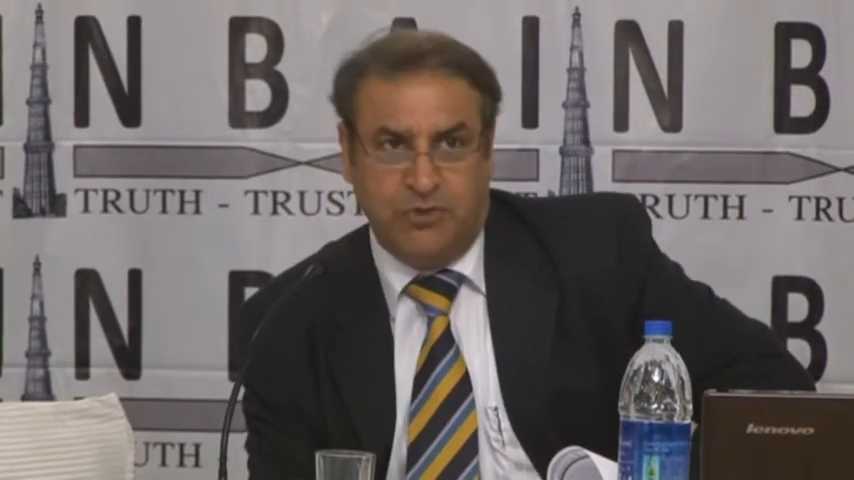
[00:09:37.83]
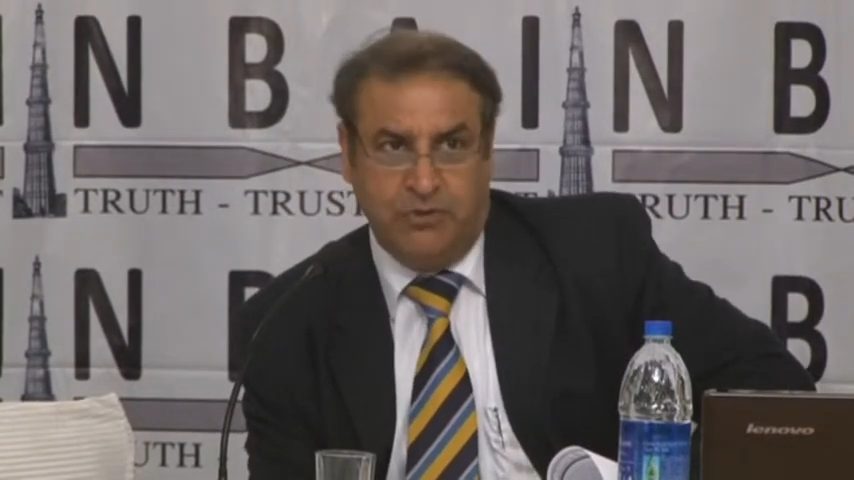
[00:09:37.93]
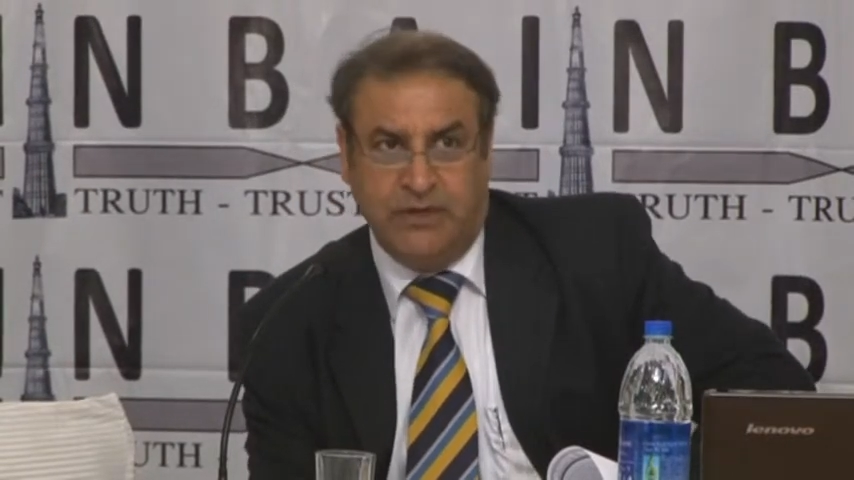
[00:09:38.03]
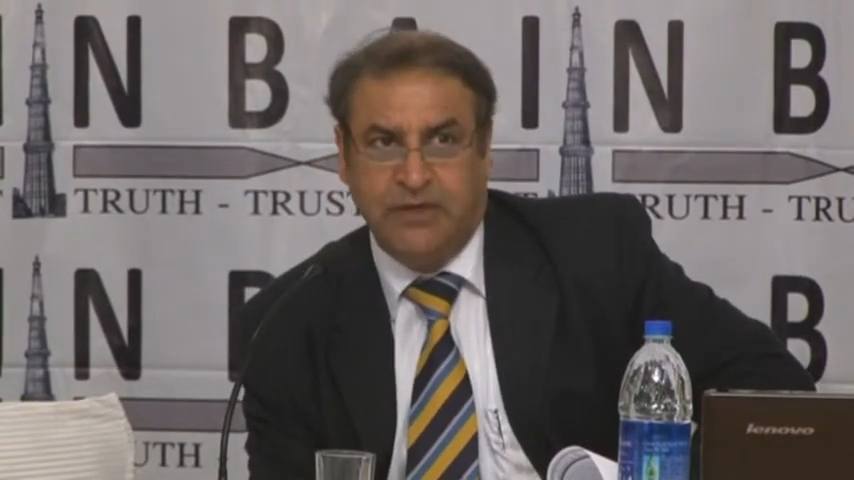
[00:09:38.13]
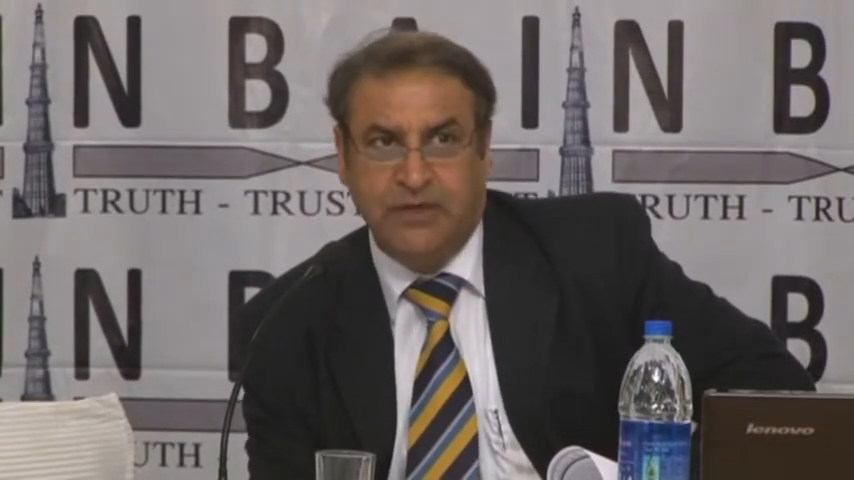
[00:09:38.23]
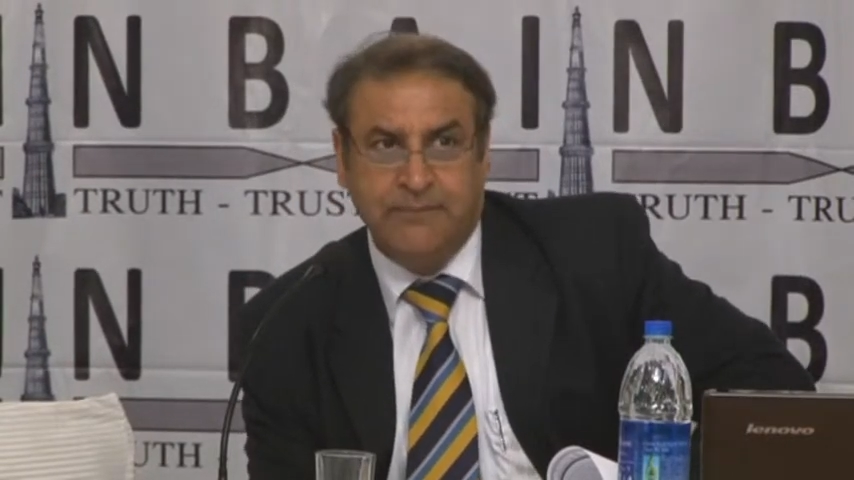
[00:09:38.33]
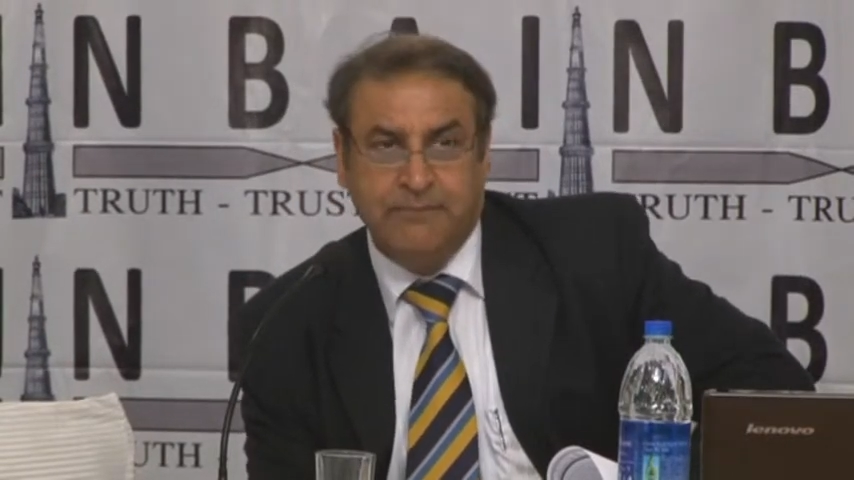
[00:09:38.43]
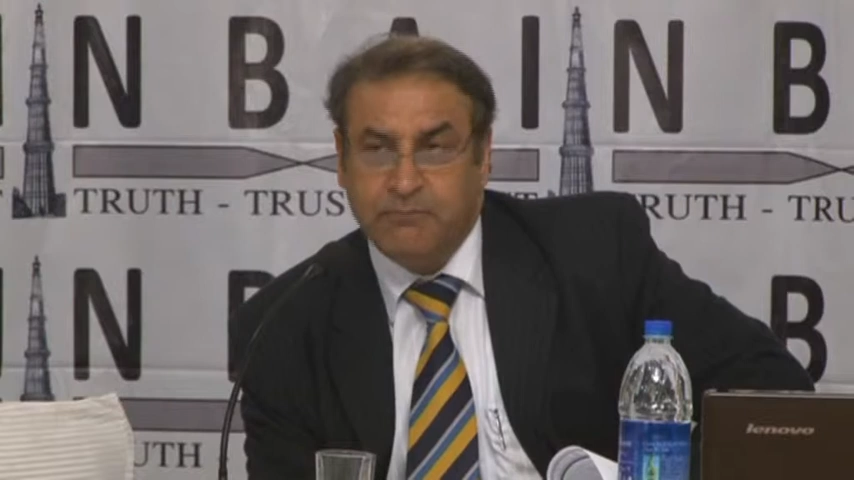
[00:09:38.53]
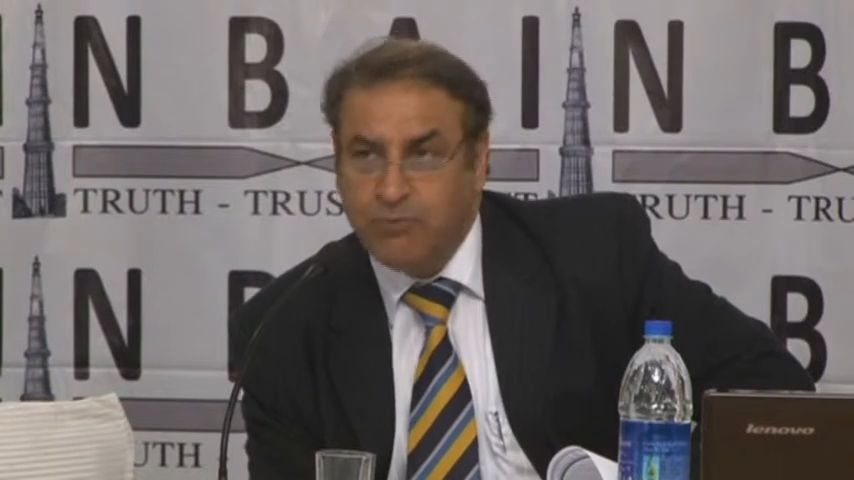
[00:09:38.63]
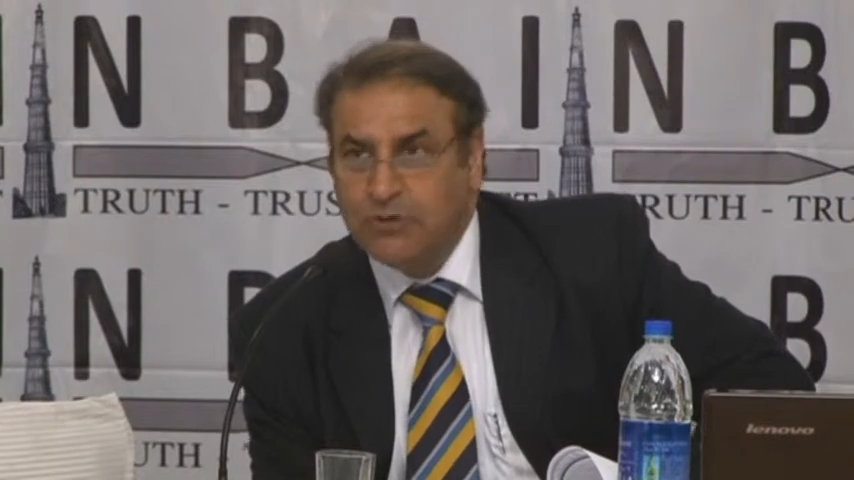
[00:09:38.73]
doing
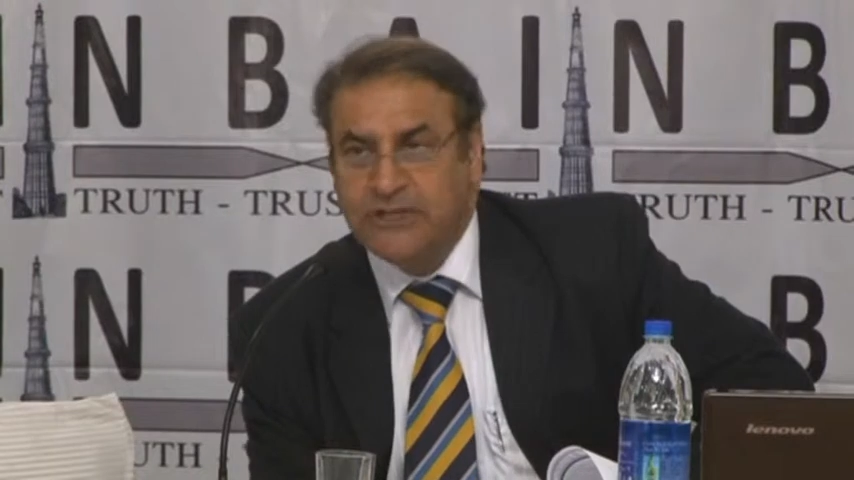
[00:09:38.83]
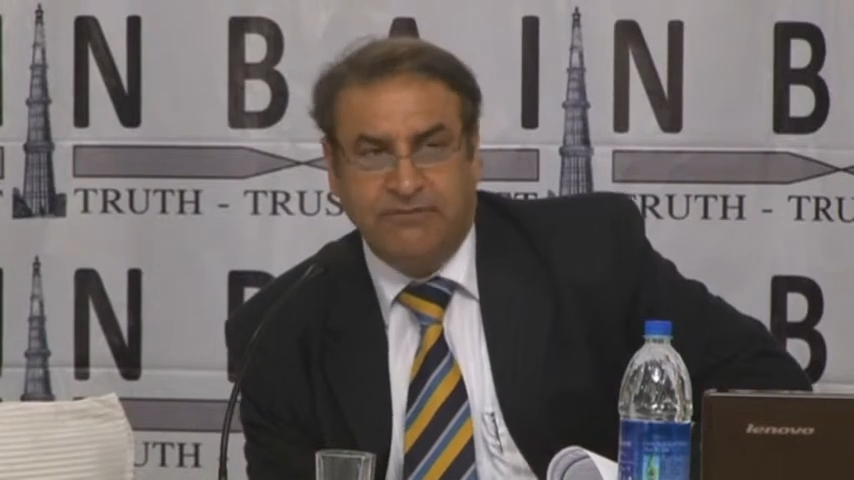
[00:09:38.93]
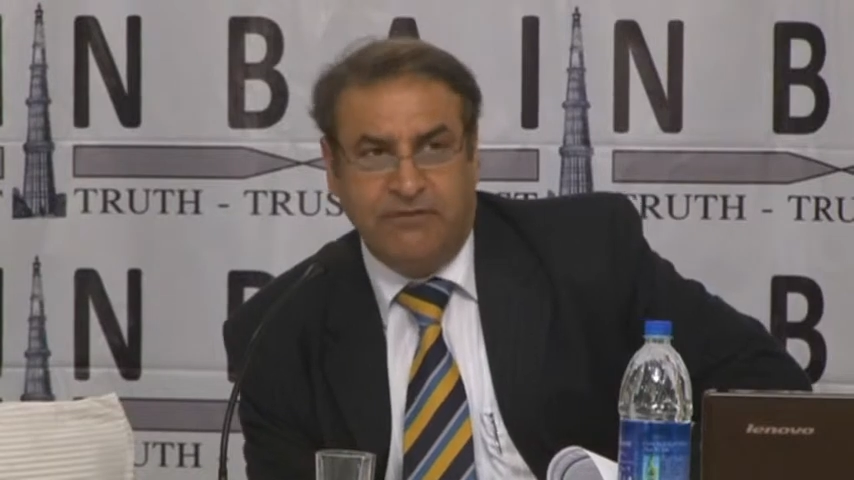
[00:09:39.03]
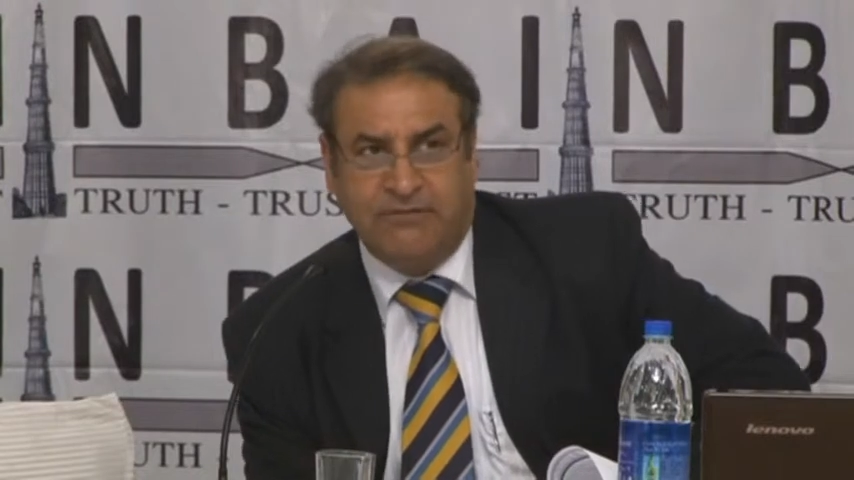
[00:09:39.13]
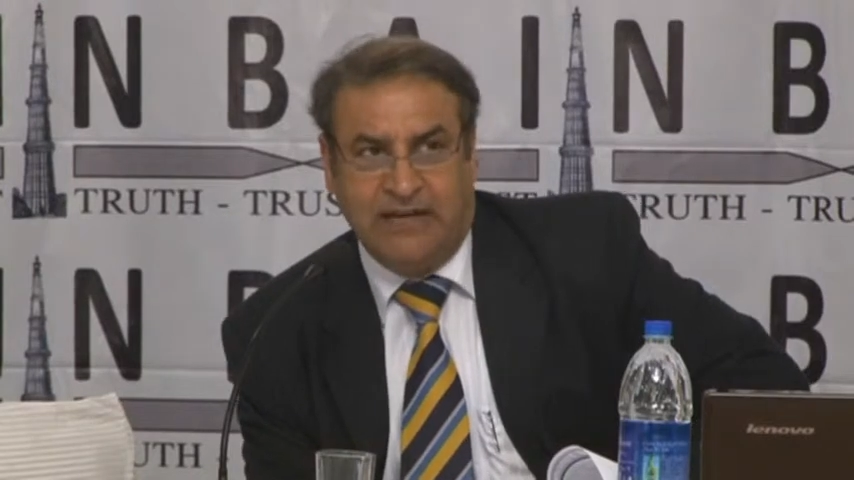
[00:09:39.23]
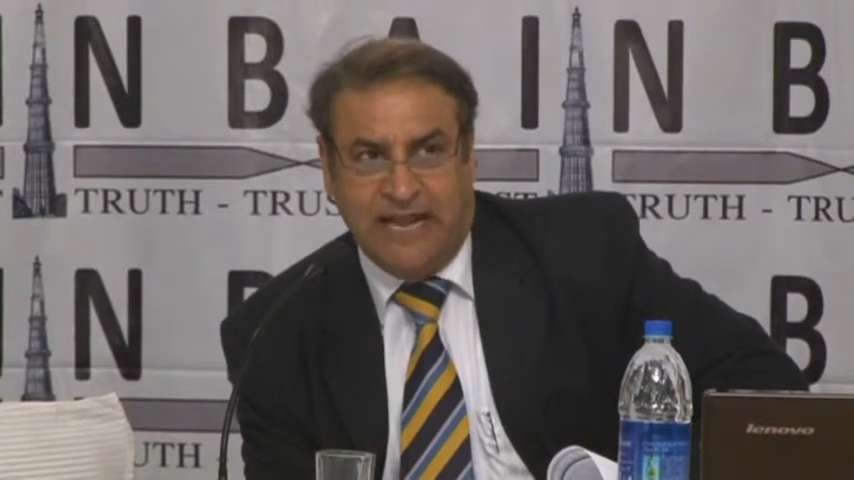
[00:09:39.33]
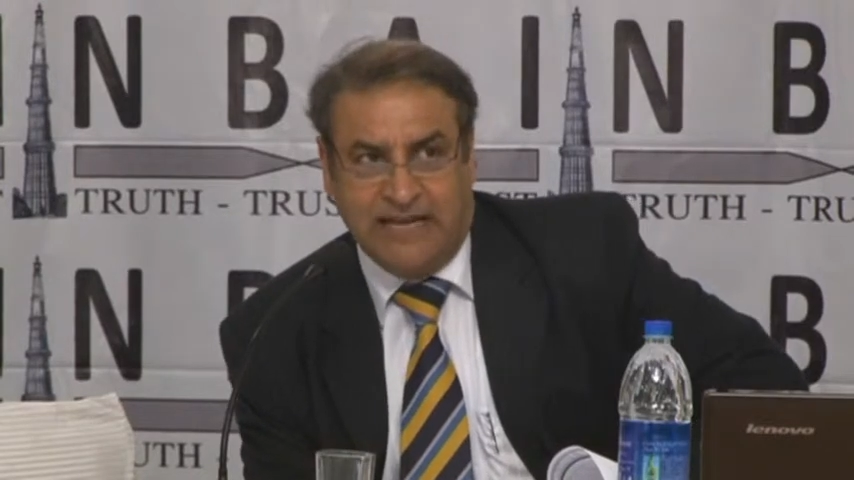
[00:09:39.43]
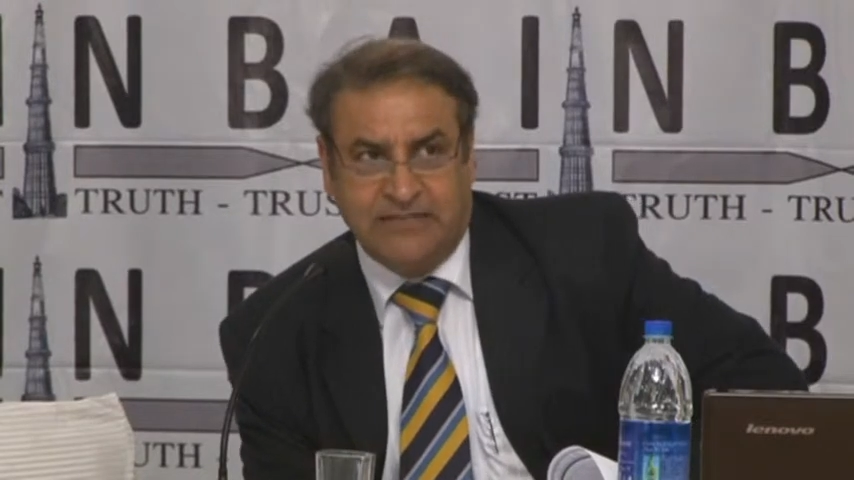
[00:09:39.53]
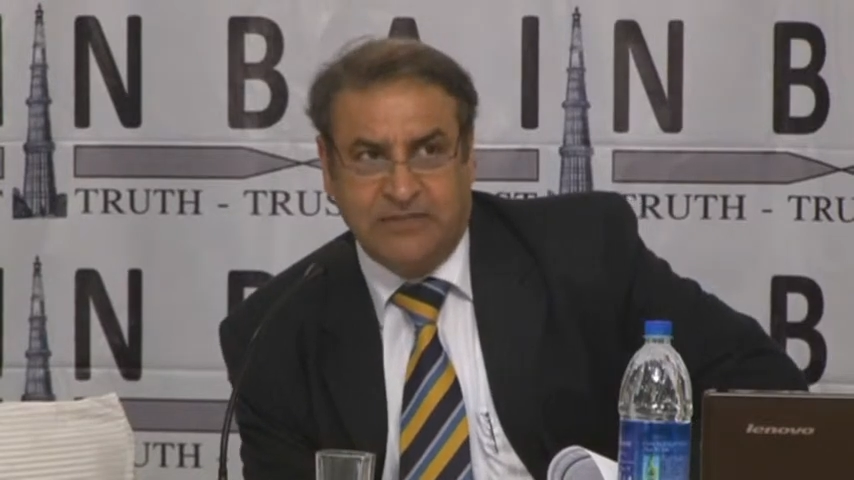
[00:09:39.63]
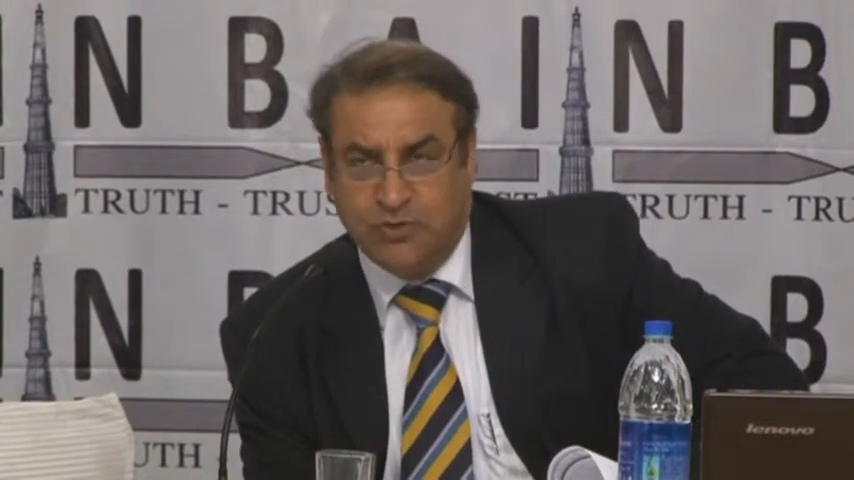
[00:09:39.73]
more than 50
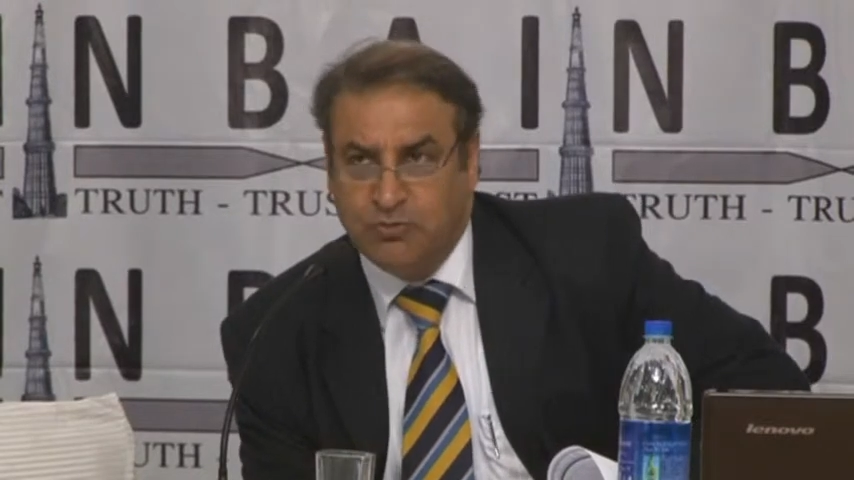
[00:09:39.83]
lakhs,